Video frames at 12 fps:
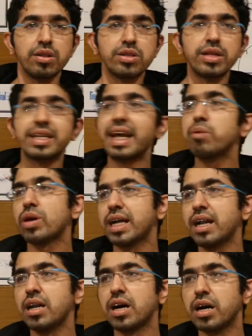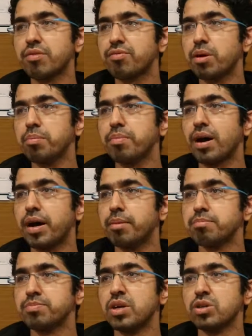The thing what I learned from, uh,
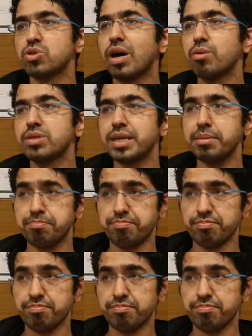so I would say